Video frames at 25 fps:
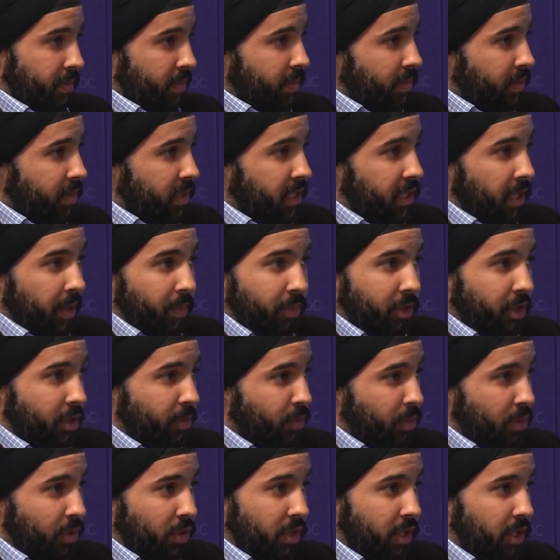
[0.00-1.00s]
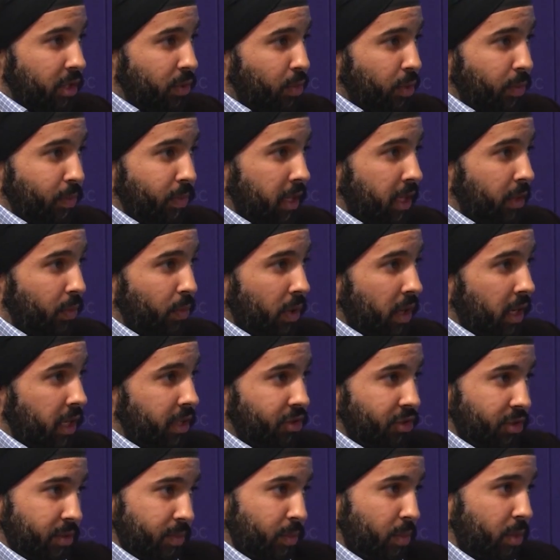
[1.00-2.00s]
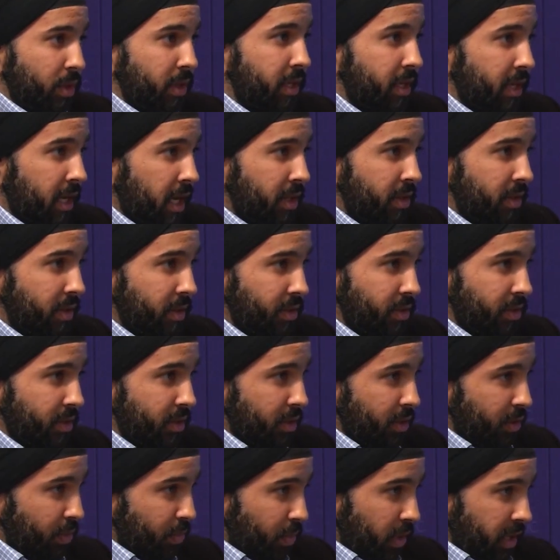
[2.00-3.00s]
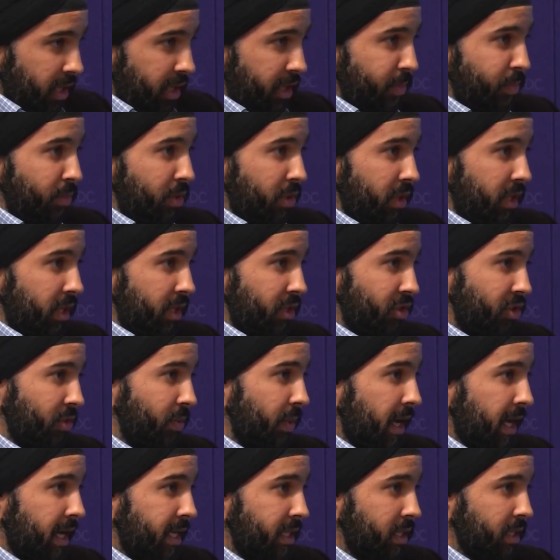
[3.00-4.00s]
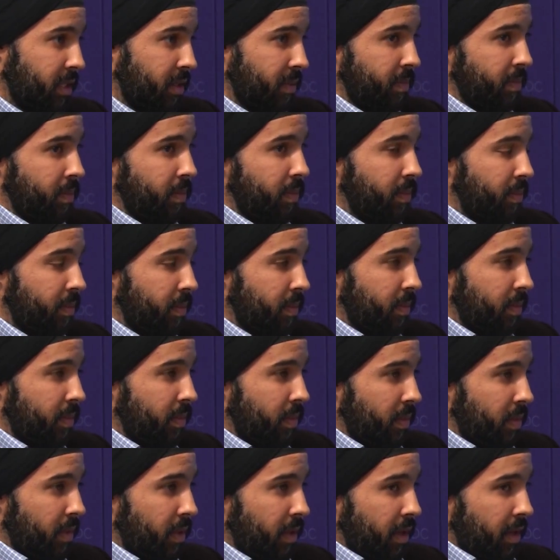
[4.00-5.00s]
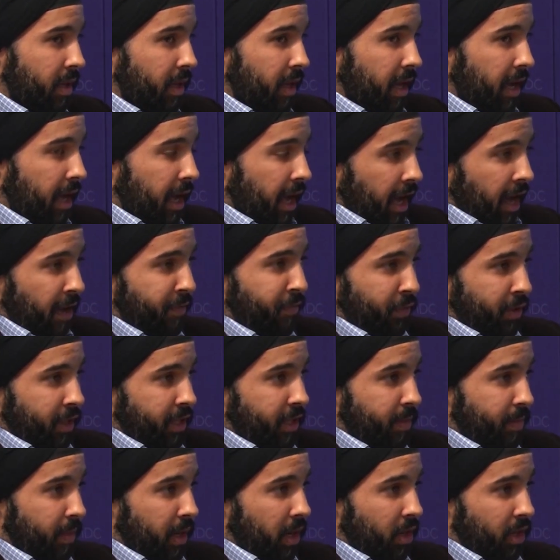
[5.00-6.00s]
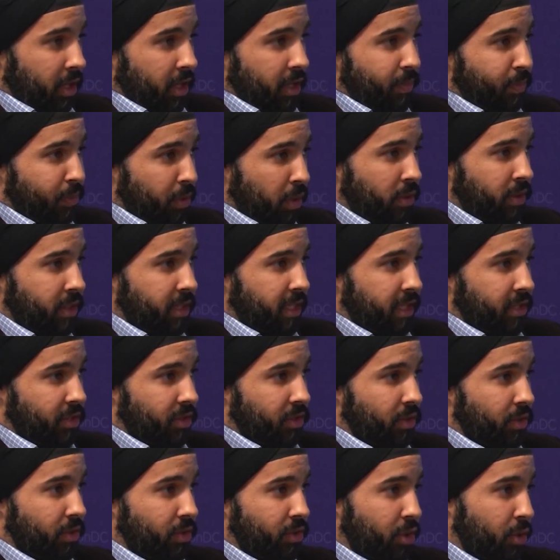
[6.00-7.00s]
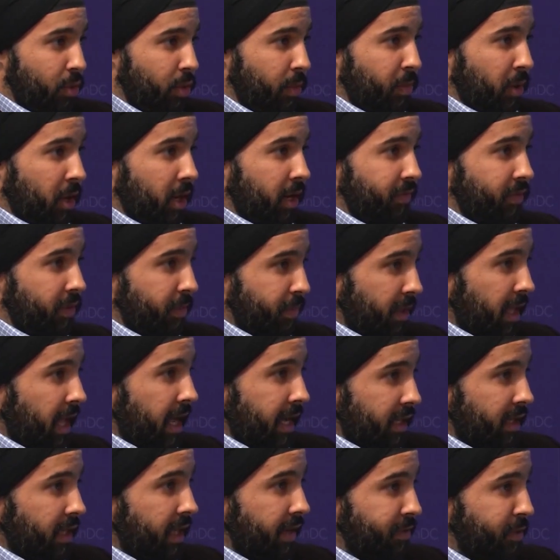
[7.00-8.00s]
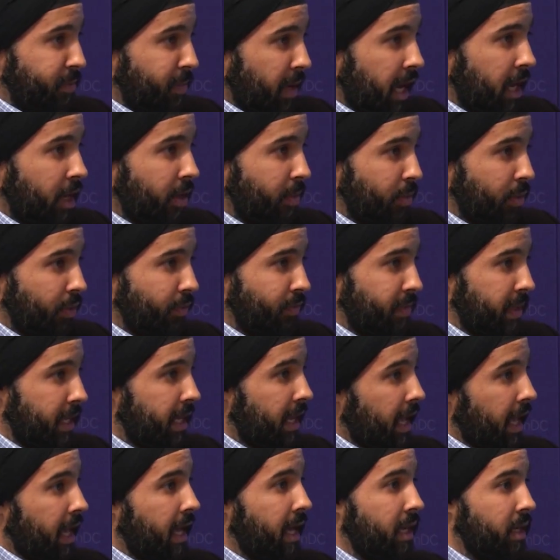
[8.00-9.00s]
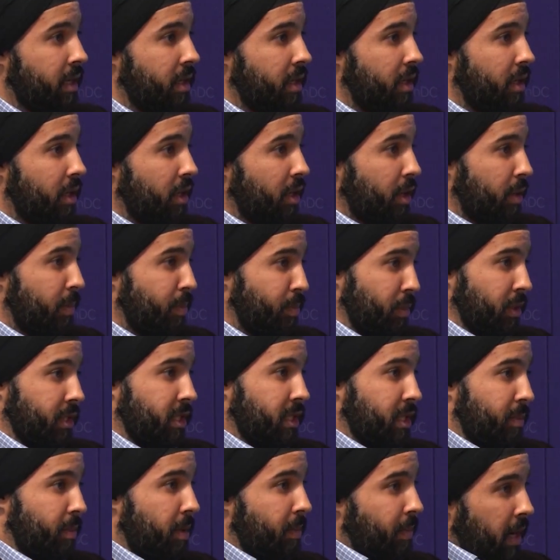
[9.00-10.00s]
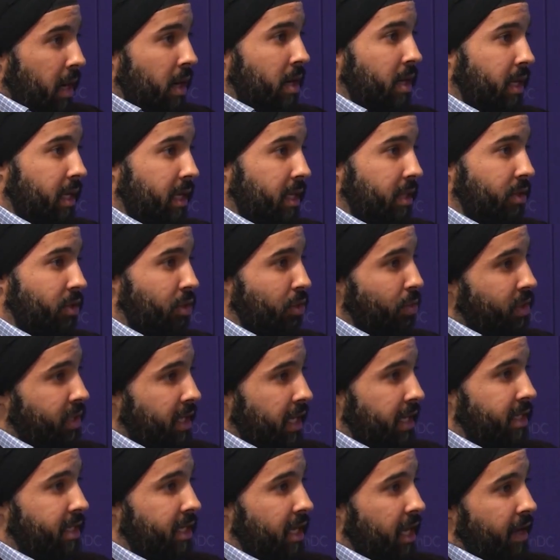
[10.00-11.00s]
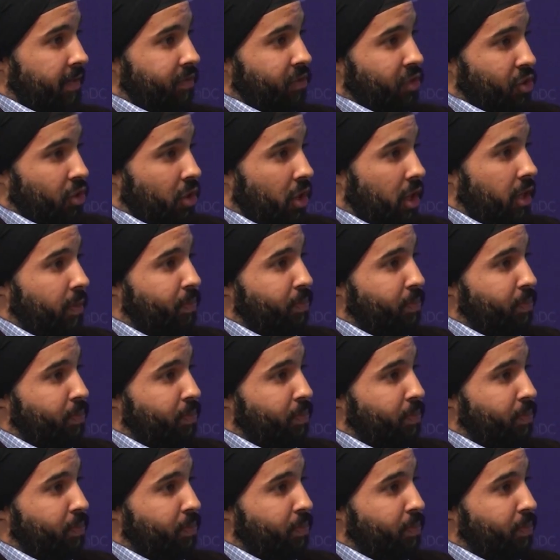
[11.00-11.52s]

some communities were being watched more than others. What communities, you ask? African American protesters who were part of the Black Lives Matter movement and Muslim Americans who tend to have strong